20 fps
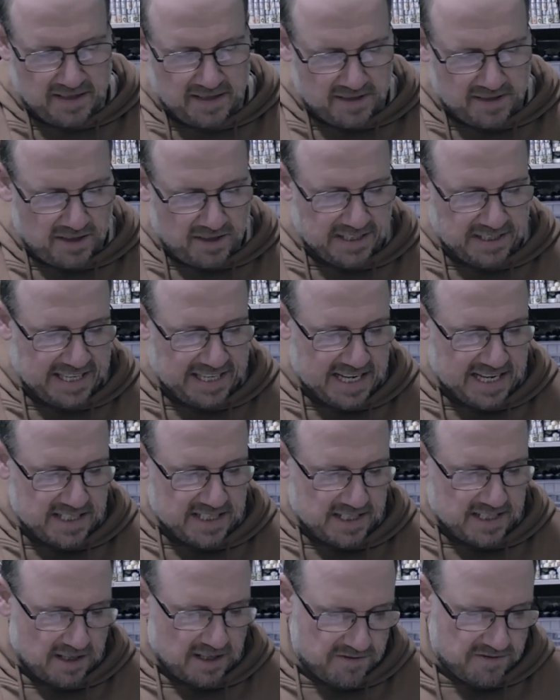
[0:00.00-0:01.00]
But I get
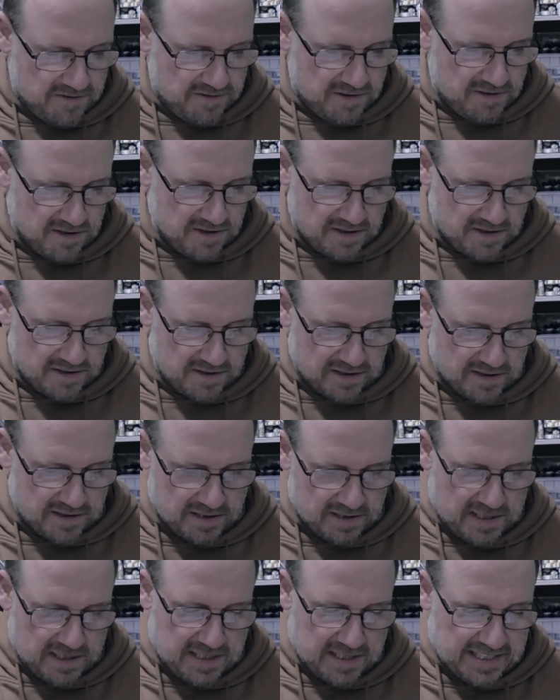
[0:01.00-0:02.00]
stuff.
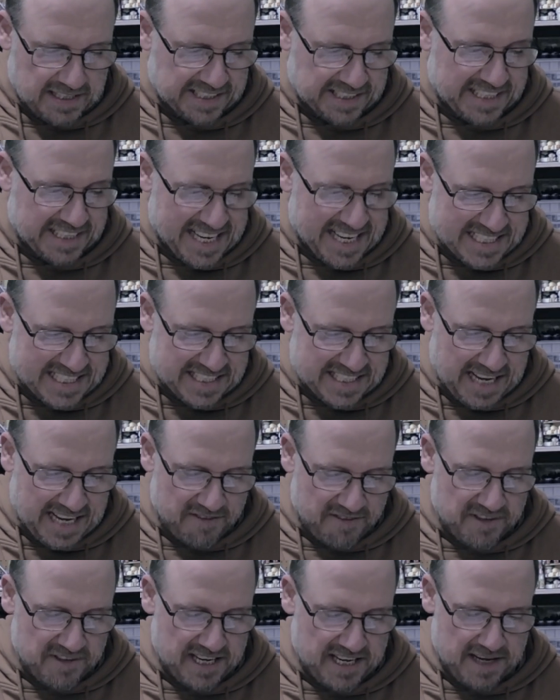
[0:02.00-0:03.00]
Get stuff,
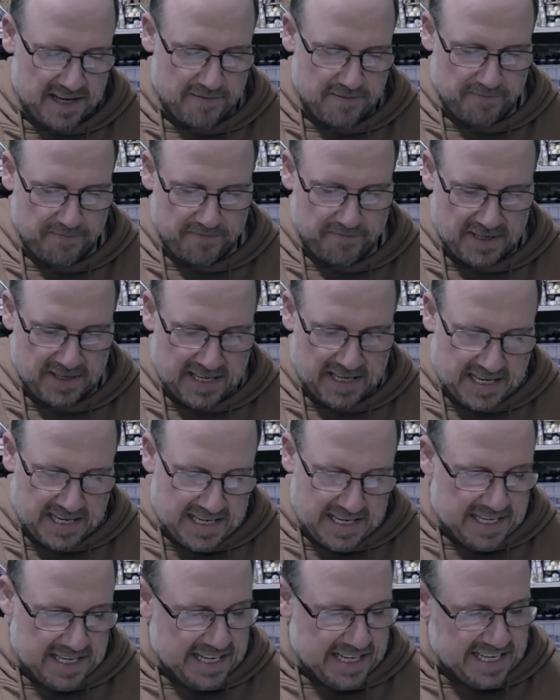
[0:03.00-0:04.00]
innit?
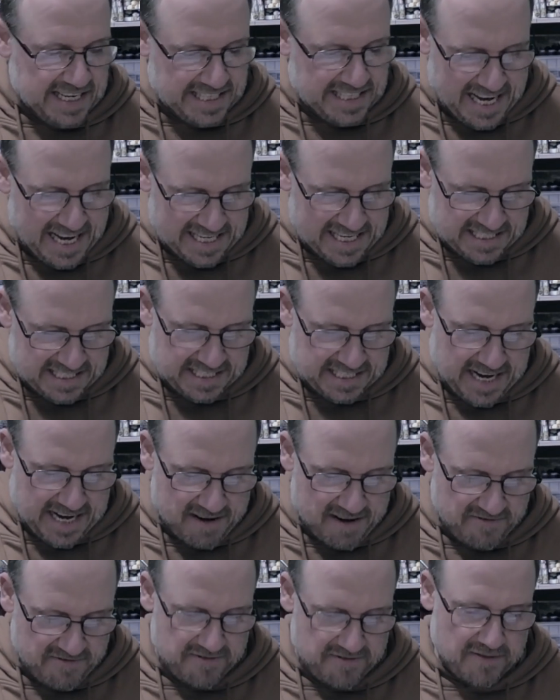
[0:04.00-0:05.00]
It gets
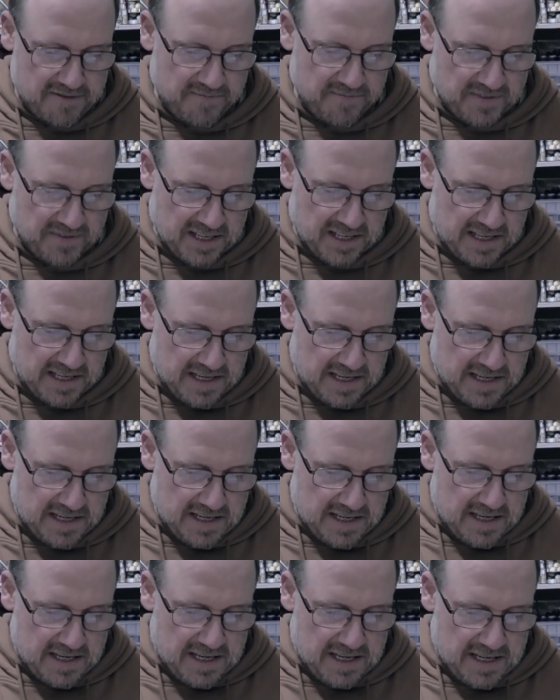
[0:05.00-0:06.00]
stuff.
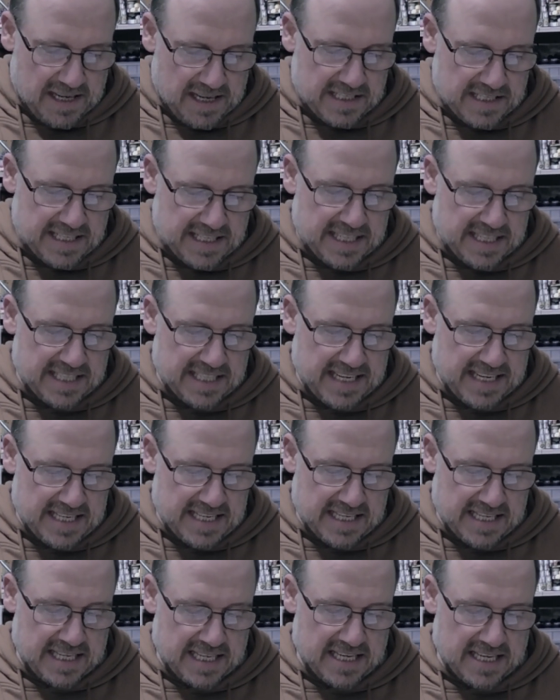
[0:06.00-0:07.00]
Success
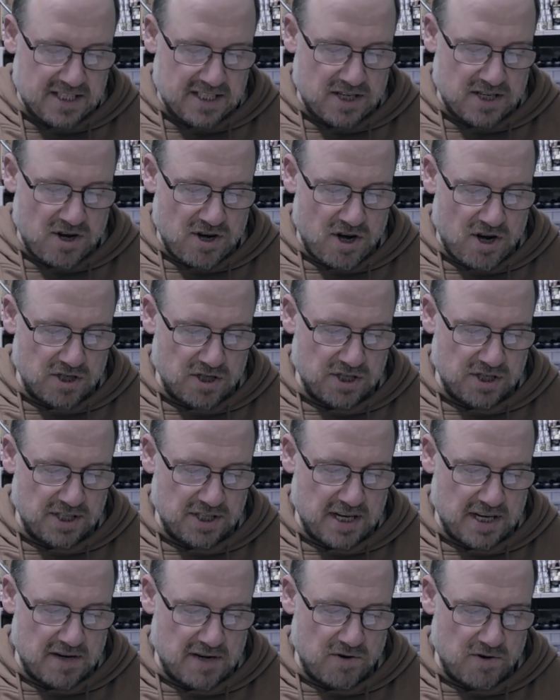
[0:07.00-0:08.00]
against a
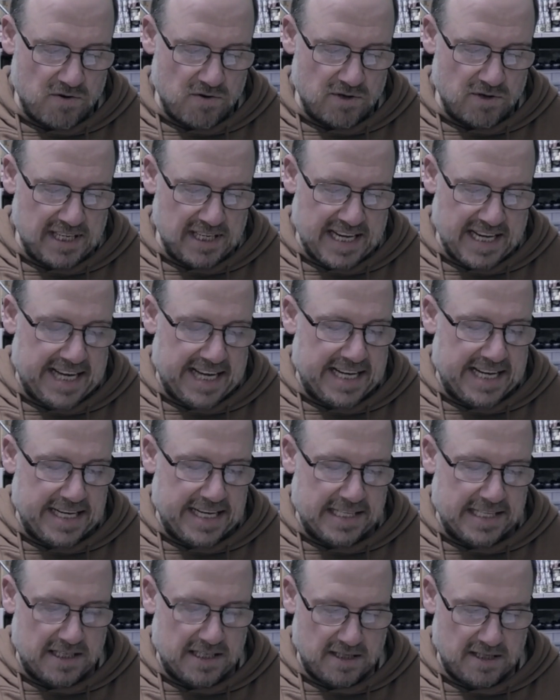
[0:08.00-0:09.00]
hostile or
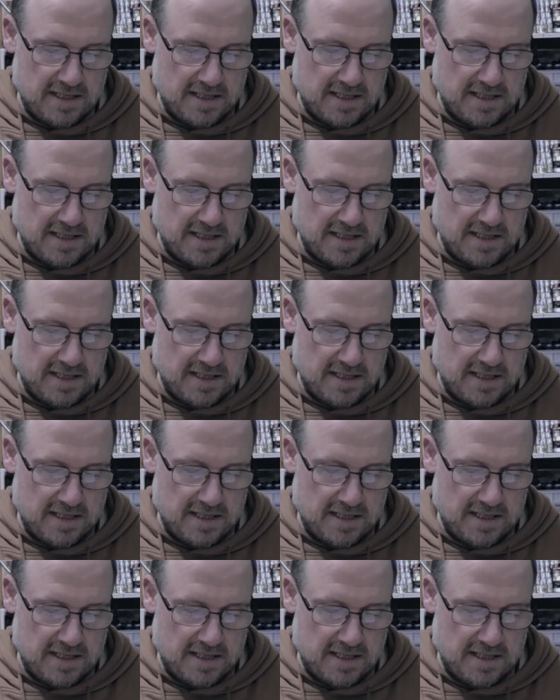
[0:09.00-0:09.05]
lead.